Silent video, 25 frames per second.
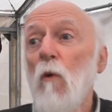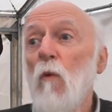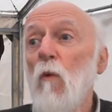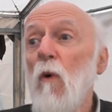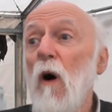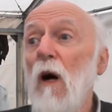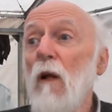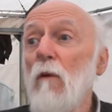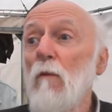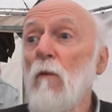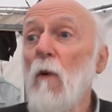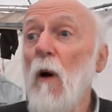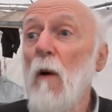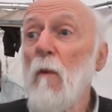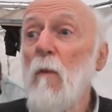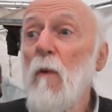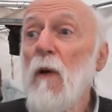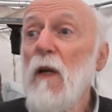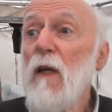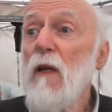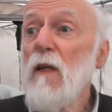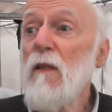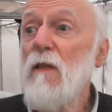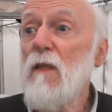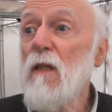Well,
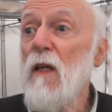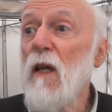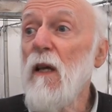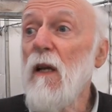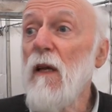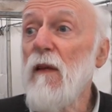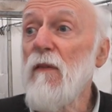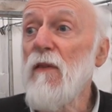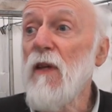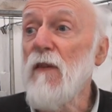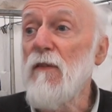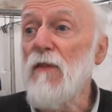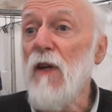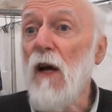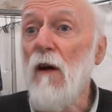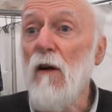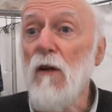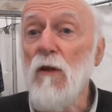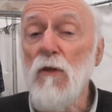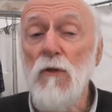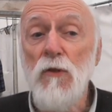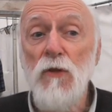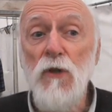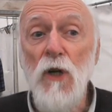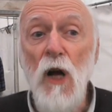we say that
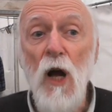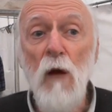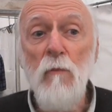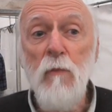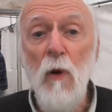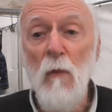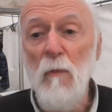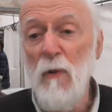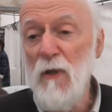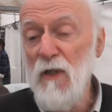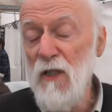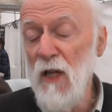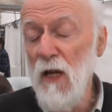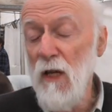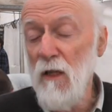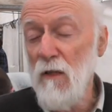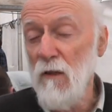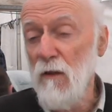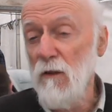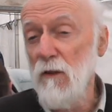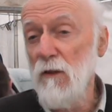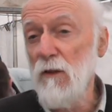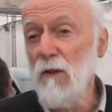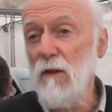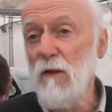our Sarpo
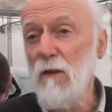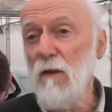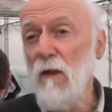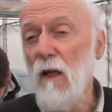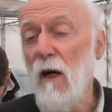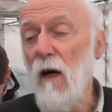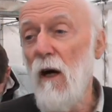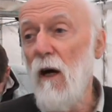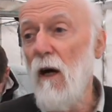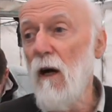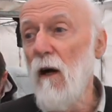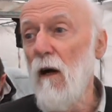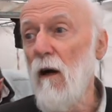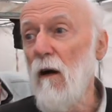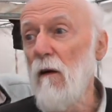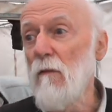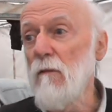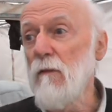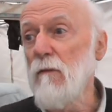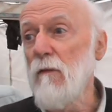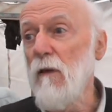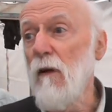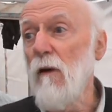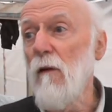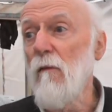potatoes are
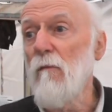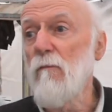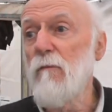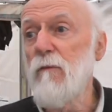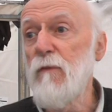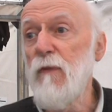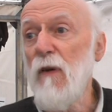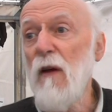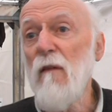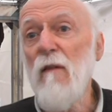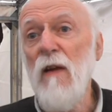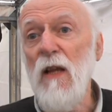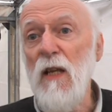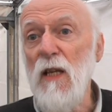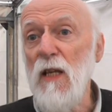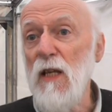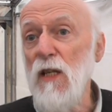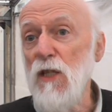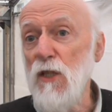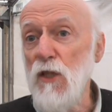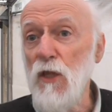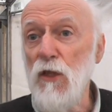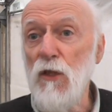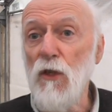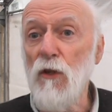very
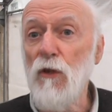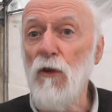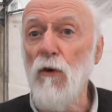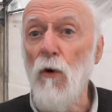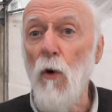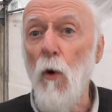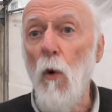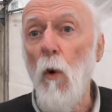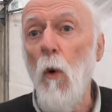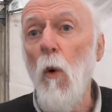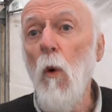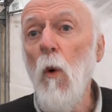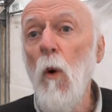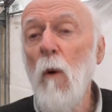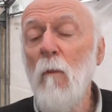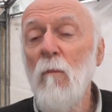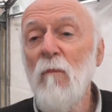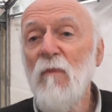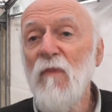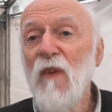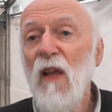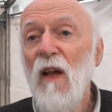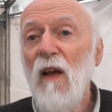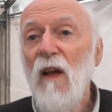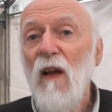easy to grow.
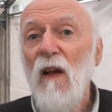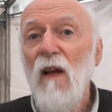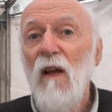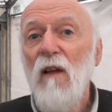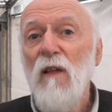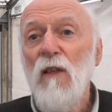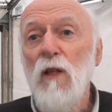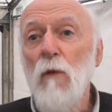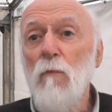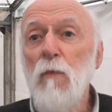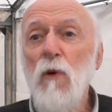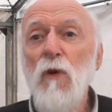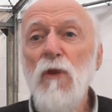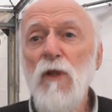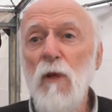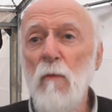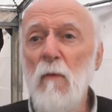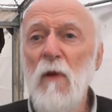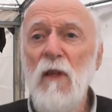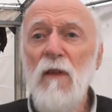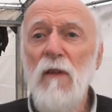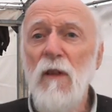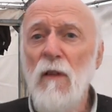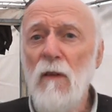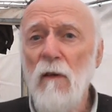You put them
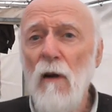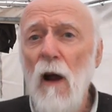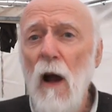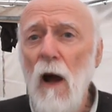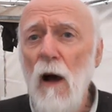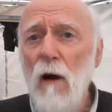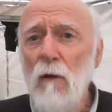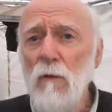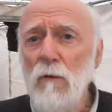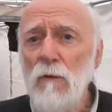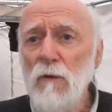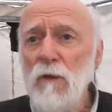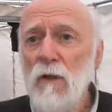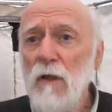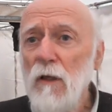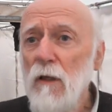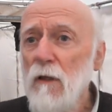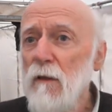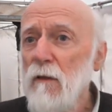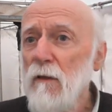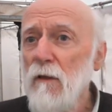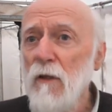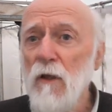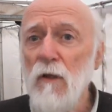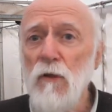in the ground,
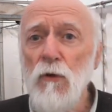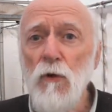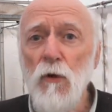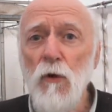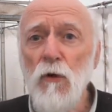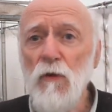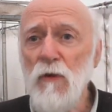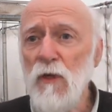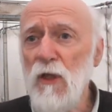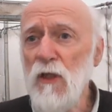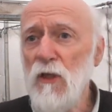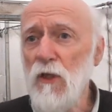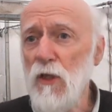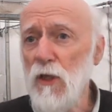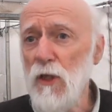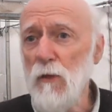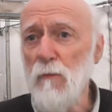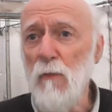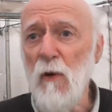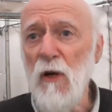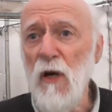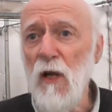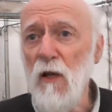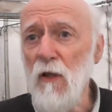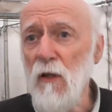you don't need to
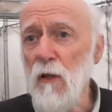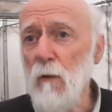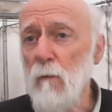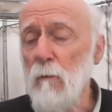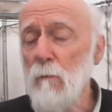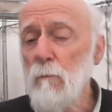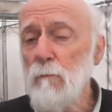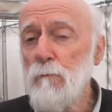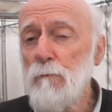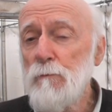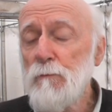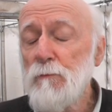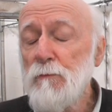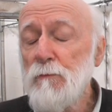spray them,